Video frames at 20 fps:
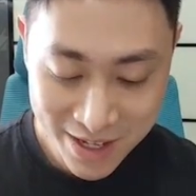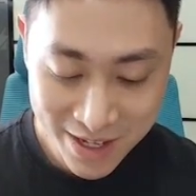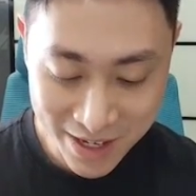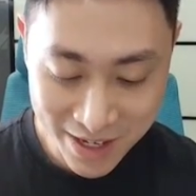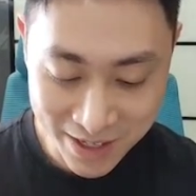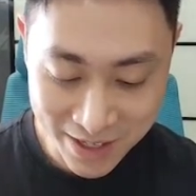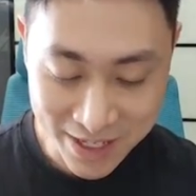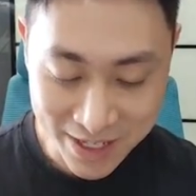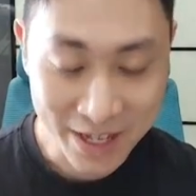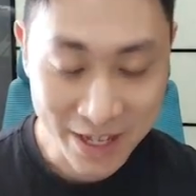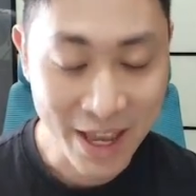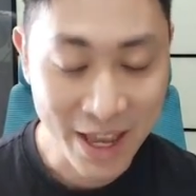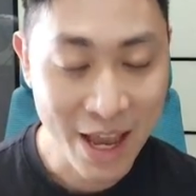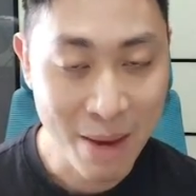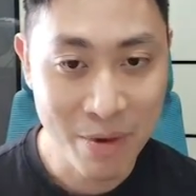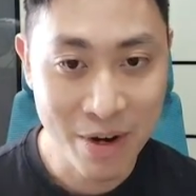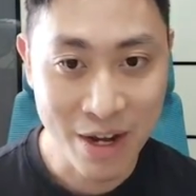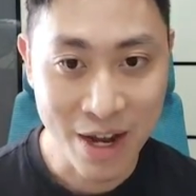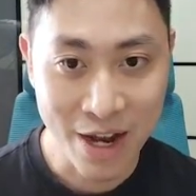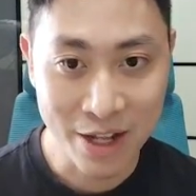that
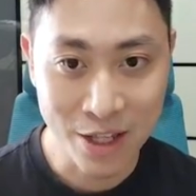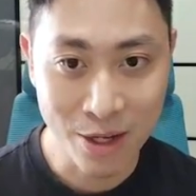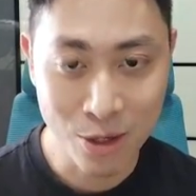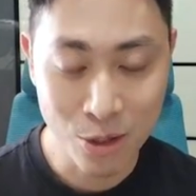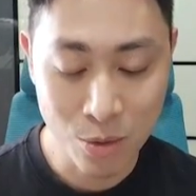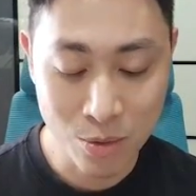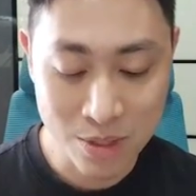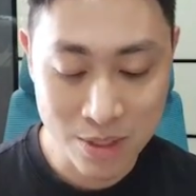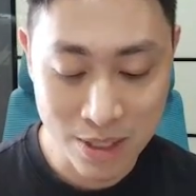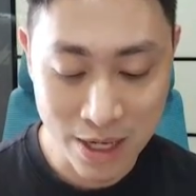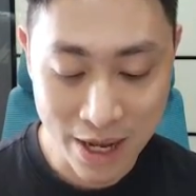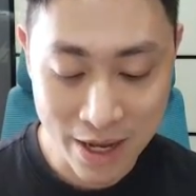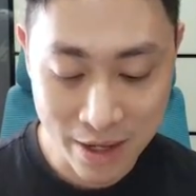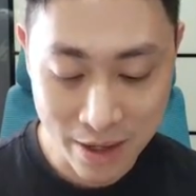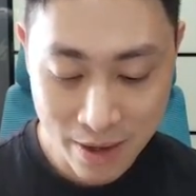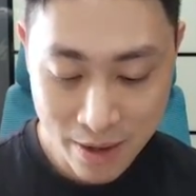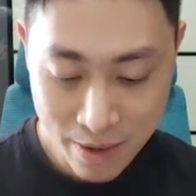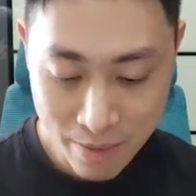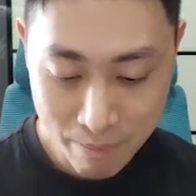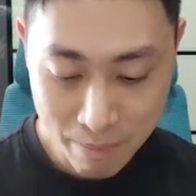camera cutout looks like.
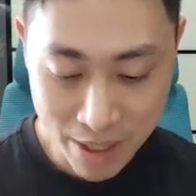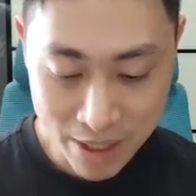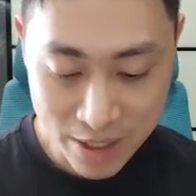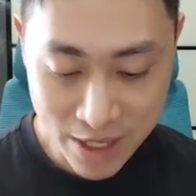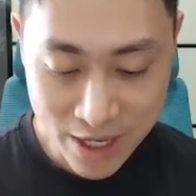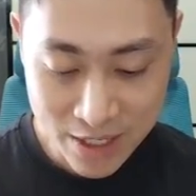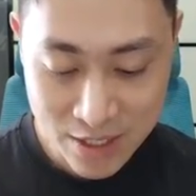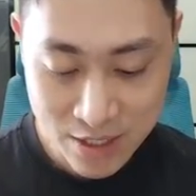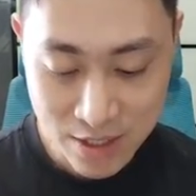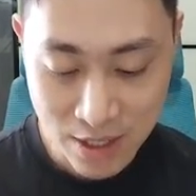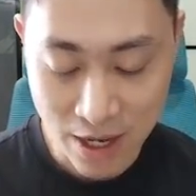But yes,